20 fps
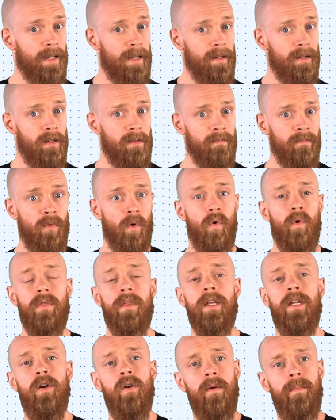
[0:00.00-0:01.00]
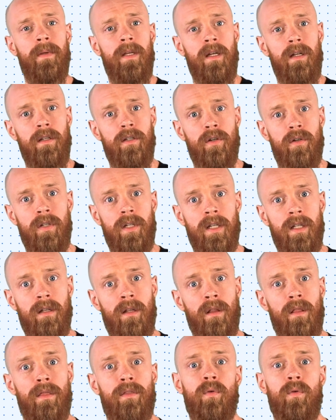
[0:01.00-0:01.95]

Kingdom or the European Union